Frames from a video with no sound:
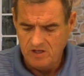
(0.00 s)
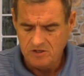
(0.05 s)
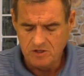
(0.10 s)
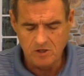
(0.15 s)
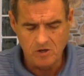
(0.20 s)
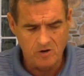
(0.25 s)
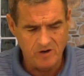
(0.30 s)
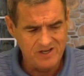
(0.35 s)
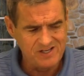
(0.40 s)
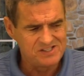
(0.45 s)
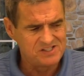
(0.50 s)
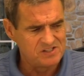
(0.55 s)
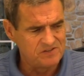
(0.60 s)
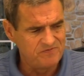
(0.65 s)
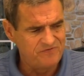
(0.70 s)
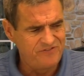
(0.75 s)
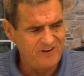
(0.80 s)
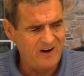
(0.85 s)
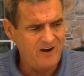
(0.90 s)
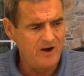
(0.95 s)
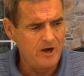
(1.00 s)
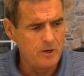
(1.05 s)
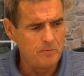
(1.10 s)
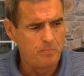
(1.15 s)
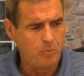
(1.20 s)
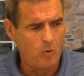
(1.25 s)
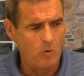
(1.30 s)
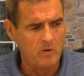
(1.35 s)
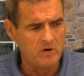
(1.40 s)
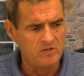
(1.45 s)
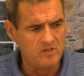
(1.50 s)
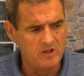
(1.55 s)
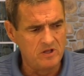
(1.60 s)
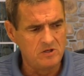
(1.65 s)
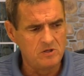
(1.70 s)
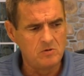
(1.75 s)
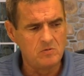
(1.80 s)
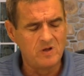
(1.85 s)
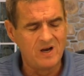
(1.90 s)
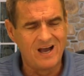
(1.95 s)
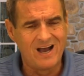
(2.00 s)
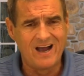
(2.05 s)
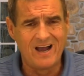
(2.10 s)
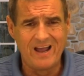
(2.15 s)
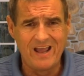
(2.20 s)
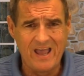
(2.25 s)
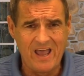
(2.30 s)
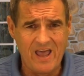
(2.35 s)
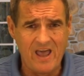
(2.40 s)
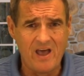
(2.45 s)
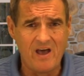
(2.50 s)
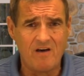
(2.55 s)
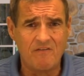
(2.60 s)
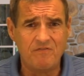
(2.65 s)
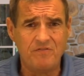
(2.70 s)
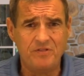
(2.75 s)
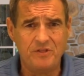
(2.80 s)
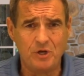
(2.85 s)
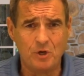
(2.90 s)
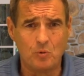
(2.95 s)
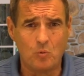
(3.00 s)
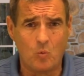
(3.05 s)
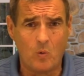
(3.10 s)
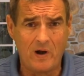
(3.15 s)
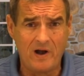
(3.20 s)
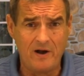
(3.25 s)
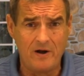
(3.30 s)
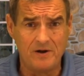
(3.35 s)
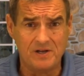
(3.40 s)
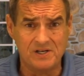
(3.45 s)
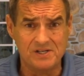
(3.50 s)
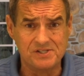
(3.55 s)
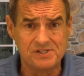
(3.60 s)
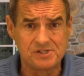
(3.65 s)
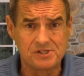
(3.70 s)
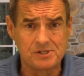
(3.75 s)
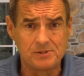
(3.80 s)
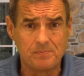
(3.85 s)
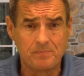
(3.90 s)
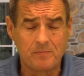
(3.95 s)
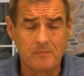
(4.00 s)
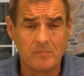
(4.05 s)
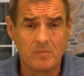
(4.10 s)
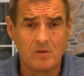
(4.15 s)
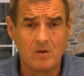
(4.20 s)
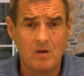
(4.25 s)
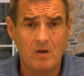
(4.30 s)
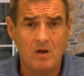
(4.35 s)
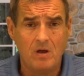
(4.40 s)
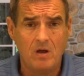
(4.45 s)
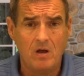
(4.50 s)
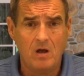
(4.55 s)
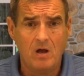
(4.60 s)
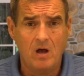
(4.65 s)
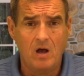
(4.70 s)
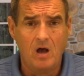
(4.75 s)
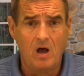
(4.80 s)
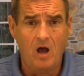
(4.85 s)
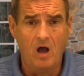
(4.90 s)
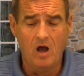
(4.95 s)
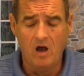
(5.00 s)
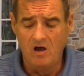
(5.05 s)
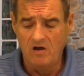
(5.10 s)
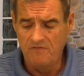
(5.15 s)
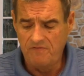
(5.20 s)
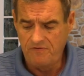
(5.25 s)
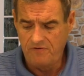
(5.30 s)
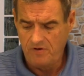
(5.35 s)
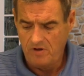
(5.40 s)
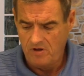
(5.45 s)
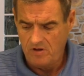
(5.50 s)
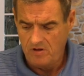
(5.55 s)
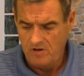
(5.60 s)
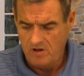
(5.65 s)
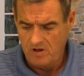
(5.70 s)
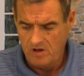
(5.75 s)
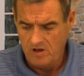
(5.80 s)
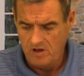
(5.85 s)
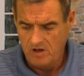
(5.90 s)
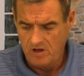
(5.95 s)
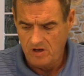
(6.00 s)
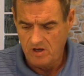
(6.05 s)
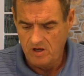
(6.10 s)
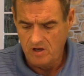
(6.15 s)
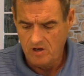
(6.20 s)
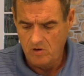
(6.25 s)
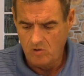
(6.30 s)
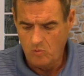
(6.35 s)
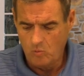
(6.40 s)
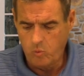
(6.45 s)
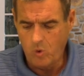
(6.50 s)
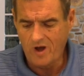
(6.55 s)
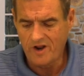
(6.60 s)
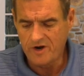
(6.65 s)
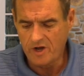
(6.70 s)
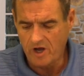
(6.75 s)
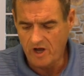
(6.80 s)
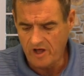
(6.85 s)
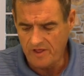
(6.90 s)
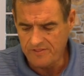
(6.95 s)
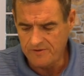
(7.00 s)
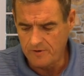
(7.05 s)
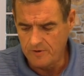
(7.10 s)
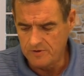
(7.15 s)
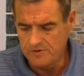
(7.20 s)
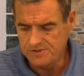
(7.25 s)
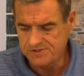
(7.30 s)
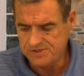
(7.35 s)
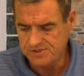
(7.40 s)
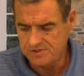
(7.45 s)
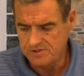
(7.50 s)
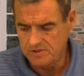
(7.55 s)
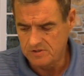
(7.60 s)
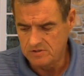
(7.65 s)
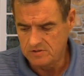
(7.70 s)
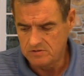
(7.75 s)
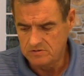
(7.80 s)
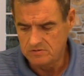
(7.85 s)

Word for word: You know, it's very important that you and I have the awareness of what others